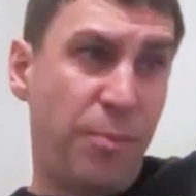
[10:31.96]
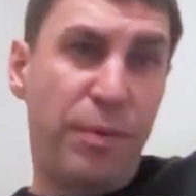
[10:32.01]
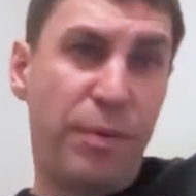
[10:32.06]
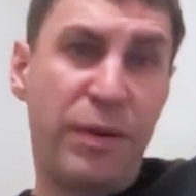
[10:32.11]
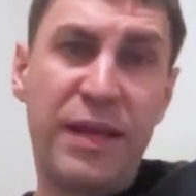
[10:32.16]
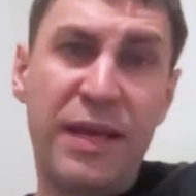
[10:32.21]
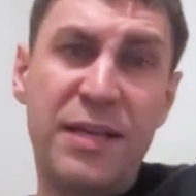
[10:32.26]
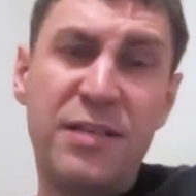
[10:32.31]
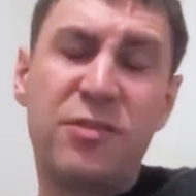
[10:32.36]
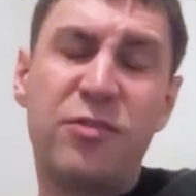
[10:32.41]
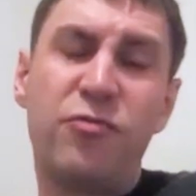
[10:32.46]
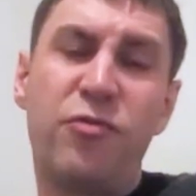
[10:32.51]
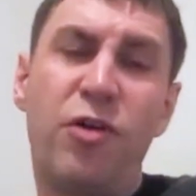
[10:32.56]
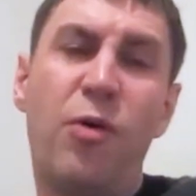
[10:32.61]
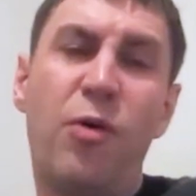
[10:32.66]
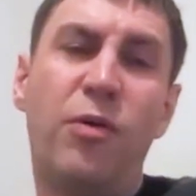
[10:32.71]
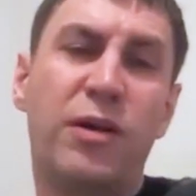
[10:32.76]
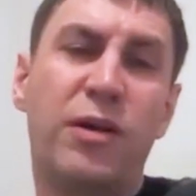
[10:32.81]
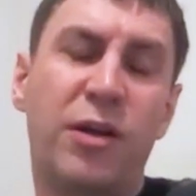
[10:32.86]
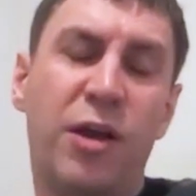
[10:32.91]
up but it is a
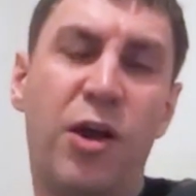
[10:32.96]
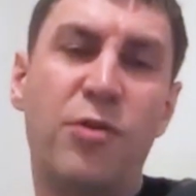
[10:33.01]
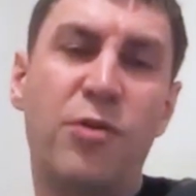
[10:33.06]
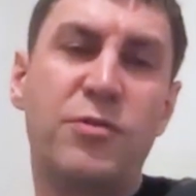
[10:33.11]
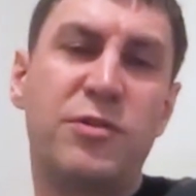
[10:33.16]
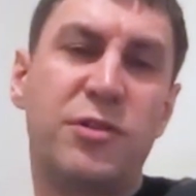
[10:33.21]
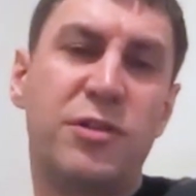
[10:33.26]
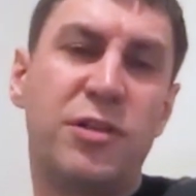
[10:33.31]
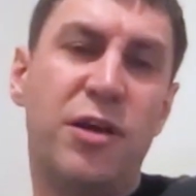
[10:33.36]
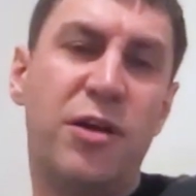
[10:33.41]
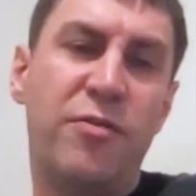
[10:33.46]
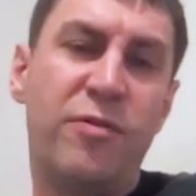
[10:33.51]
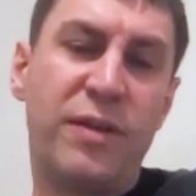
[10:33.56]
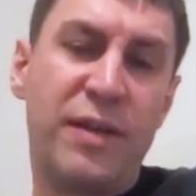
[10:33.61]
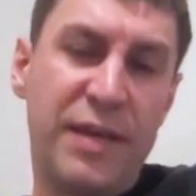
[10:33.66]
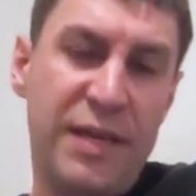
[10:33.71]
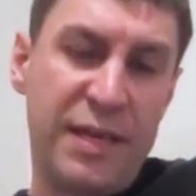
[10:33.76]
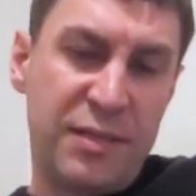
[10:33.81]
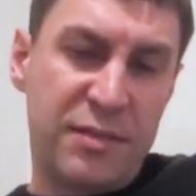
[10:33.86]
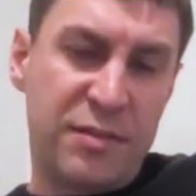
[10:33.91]
roller coaster and
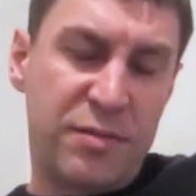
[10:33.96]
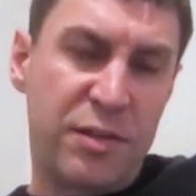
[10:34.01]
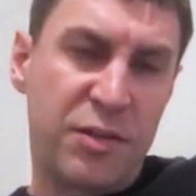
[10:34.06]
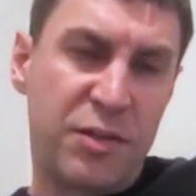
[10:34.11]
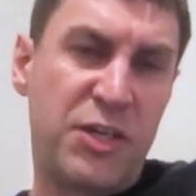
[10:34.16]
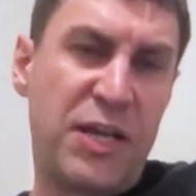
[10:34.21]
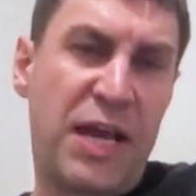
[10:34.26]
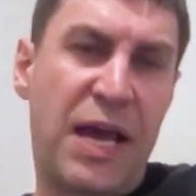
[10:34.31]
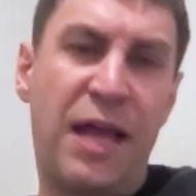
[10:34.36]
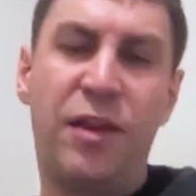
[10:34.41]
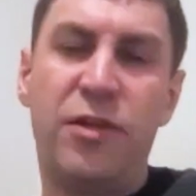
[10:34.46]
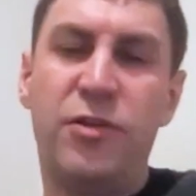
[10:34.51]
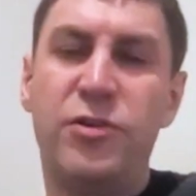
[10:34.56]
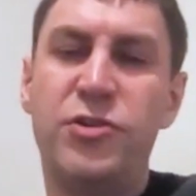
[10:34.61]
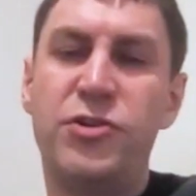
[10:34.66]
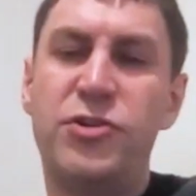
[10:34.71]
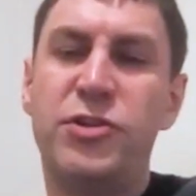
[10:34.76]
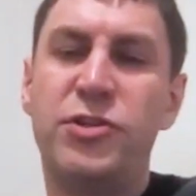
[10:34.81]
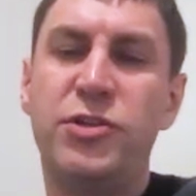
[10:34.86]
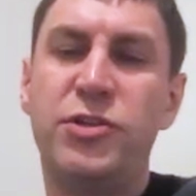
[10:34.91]
it is a
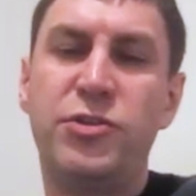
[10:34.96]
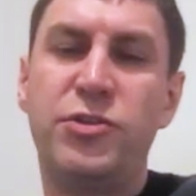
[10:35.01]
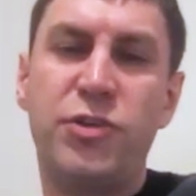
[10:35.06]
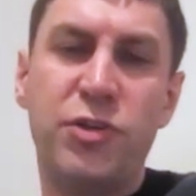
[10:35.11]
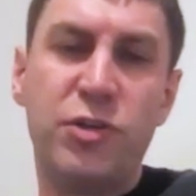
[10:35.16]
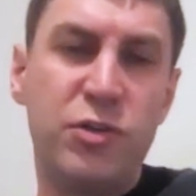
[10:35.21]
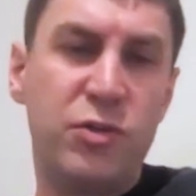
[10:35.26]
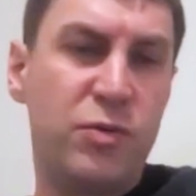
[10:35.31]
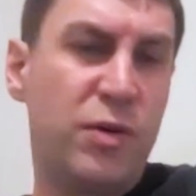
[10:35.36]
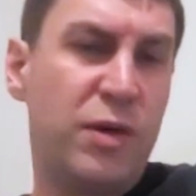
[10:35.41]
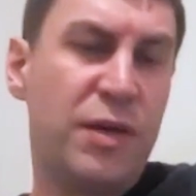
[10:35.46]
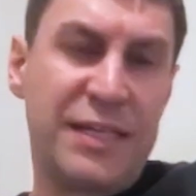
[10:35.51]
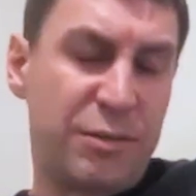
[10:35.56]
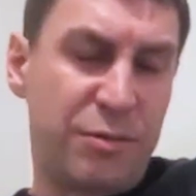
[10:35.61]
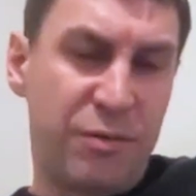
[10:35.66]
challenge and you do need